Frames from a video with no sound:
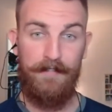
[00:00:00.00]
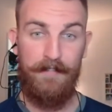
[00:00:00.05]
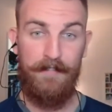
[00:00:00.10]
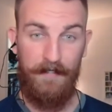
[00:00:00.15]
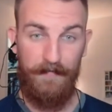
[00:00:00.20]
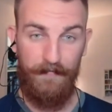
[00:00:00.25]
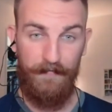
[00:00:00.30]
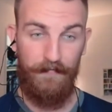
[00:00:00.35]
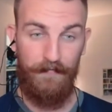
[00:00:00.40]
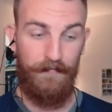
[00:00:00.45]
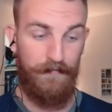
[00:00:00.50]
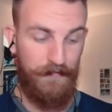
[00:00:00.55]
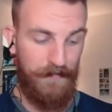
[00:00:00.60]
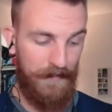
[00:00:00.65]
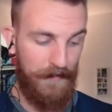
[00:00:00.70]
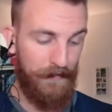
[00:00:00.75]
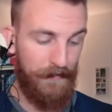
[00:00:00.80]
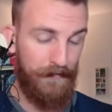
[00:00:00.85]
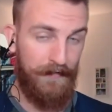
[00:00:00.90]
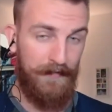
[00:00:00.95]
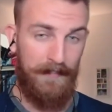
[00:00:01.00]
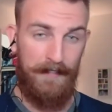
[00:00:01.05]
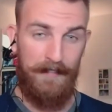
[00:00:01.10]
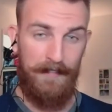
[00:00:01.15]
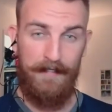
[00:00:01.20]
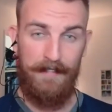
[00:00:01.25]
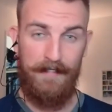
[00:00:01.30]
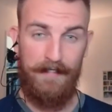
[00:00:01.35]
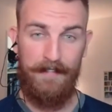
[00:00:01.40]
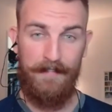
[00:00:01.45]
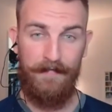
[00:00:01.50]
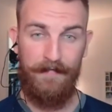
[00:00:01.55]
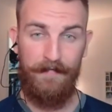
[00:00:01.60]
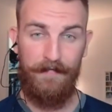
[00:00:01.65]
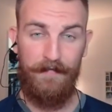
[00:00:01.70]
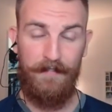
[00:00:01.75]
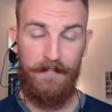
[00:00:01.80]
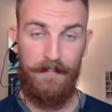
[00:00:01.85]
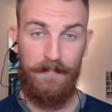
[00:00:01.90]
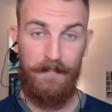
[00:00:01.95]
Tyson's channel,
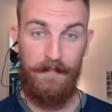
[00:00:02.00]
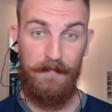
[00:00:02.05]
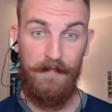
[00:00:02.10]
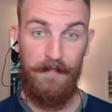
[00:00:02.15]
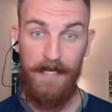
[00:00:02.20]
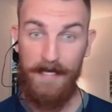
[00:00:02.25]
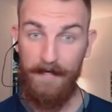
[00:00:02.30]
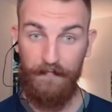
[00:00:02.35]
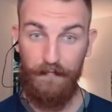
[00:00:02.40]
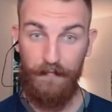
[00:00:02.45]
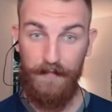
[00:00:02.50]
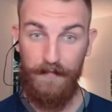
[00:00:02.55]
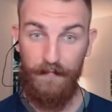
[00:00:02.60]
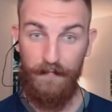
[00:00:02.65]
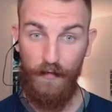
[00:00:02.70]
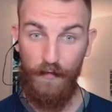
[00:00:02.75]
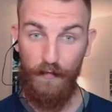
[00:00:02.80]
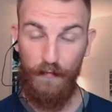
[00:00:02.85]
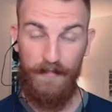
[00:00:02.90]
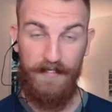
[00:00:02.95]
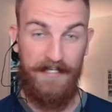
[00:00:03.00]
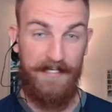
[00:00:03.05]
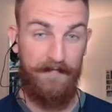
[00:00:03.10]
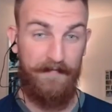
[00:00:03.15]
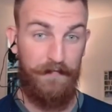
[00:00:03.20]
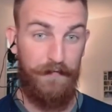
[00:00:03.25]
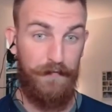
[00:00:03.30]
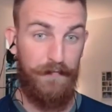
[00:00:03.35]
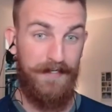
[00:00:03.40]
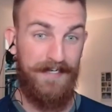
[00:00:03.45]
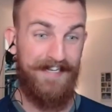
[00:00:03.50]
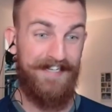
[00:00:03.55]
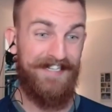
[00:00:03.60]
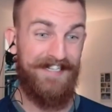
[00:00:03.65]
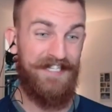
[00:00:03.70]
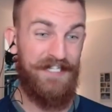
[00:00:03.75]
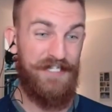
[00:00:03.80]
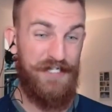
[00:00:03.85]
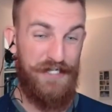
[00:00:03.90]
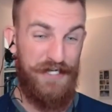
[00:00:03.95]
the live stream where we give you
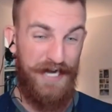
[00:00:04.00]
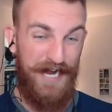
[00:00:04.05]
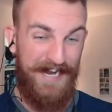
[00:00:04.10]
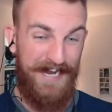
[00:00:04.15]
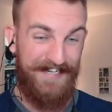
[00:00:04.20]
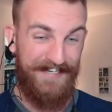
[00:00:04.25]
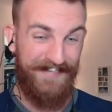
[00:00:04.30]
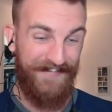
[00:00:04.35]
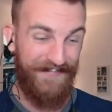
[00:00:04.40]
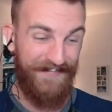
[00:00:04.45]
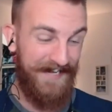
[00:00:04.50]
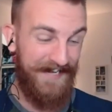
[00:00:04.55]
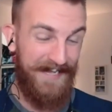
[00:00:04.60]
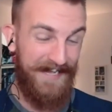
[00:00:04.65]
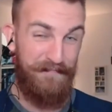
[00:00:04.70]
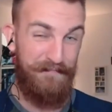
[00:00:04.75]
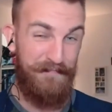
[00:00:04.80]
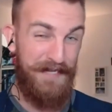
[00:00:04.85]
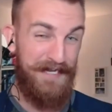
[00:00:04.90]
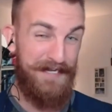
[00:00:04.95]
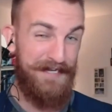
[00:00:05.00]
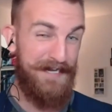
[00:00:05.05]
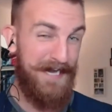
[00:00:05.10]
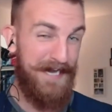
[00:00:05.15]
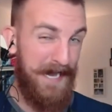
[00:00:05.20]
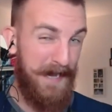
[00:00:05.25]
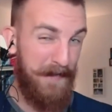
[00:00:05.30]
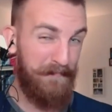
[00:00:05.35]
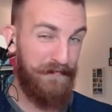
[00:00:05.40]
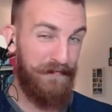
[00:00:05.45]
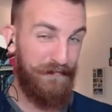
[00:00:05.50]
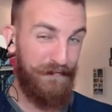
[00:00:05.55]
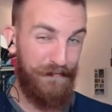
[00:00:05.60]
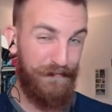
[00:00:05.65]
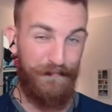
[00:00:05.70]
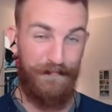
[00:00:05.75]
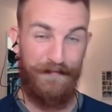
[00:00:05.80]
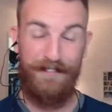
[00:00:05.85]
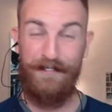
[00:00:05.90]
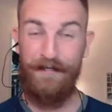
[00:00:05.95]
a giant, and I mean
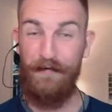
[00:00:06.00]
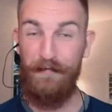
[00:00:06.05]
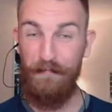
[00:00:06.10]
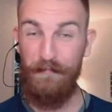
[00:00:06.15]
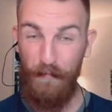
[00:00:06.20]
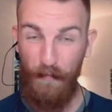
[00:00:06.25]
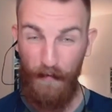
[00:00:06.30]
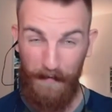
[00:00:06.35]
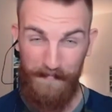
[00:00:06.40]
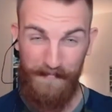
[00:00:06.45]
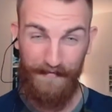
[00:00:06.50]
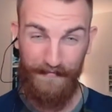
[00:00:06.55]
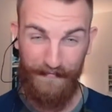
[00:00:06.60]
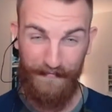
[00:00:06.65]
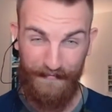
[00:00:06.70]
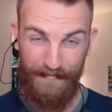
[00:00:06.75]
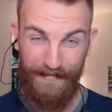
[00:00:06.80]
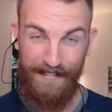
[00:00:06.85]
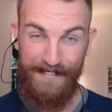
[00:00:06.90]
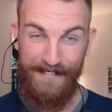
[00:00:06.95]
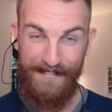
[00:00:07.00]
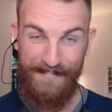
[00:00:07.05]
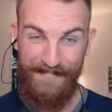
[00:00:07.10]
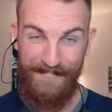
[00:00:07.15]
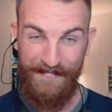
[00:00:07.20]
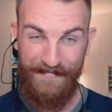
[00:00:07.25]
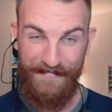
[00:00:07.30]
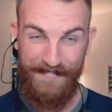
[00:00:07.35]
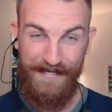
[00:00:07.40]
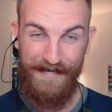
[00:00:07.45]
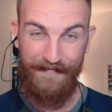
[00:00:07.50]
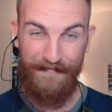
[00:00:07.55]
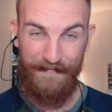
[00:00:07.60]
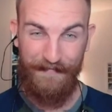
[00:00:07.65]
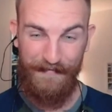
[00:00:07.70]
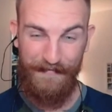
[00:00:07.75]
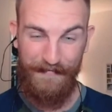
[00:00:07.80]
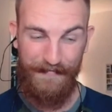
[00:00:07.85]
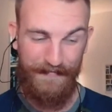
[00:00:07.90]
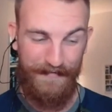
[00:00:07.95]
absolutely enormous,
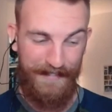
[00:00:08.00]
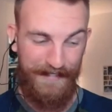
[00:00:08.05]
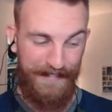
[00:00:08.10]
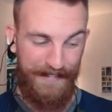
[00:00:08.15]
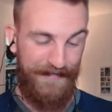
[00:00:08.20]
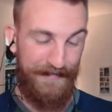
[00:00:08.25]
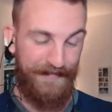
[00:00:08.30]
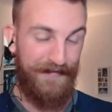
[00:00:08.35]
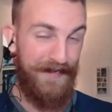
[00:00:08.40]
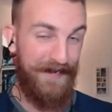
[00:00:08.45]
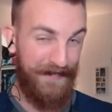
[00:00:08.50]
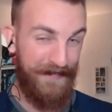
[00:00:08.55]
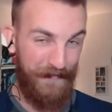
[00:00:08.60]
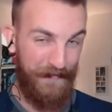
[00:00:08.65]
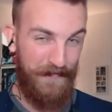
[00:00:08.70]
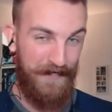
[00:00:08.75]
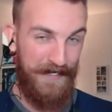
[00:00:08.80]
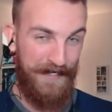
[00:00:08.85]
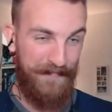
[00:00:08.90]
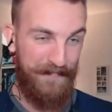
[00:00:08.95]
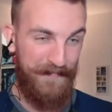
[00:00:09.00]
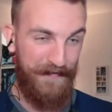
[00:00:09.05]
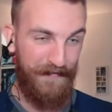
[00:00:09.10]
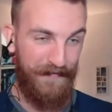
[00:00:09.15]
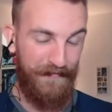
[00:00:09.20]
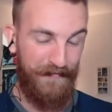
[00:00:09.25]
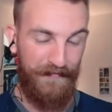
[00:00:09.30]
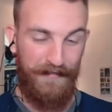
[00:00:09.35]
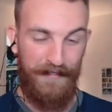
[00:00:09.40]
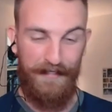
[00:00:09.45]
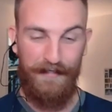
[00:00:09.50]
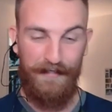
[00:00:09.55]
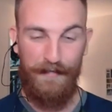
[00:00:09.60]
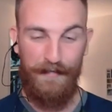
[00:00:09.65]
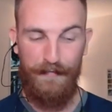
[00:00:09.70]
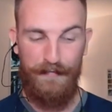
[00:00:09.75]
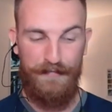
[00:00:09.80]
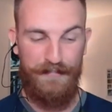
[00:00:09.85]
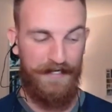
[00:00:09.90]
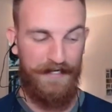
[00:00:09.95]
discount code. You're not going to want to miss it.
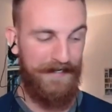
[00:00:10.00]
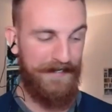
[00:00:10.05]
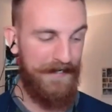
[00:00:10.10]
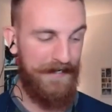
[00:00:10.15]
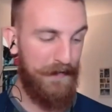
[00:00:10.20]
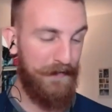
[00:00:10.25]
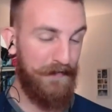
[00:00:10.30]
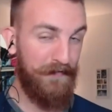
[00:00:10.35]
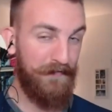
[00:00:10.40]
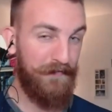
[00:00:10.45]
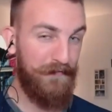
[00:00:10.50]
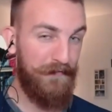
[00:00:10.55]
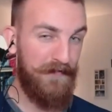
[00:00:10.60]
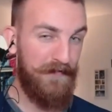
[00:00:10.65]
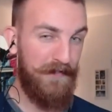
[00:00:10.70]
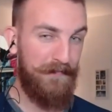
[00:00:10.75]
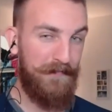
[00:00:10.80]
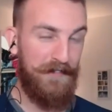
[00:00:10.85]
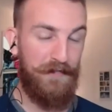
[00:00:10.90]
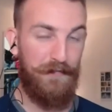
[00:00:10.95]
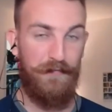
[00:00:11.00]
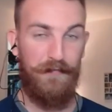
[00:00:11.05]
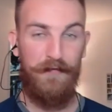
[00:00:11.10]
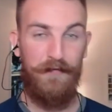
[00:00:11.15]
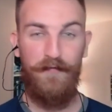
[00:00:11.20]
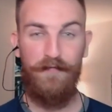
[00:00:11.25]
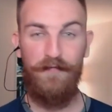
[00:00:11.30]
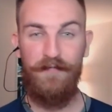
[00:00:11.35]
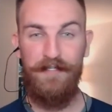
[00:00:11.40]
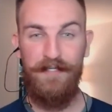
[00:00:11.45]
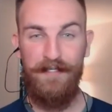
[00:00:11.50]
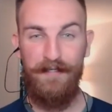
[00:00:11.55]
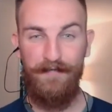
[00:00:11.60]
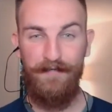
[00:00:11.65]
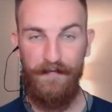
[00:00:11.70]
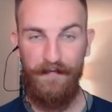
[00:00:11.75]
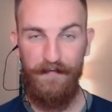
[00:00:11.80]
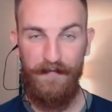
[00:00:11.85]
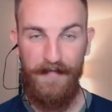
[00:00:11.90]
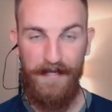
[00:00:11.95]
Go check it out. It's going to be towards the
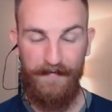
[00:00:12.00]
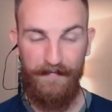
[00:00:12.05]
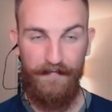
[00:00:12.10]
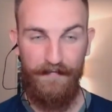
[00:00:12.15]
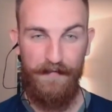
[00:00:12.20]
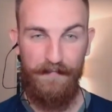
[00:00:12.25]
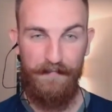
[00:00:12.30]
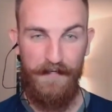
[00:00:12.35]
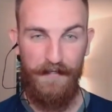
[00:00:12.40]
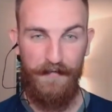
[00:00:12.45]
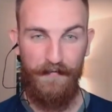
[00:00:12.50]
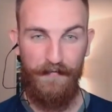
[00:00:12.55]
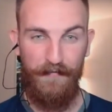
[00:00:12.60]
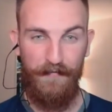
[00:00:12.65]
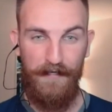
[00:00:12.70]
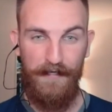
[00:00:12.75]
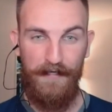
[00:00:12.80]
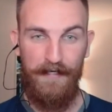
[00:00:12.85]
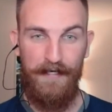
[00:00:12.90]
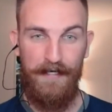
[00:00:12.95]
end of the month.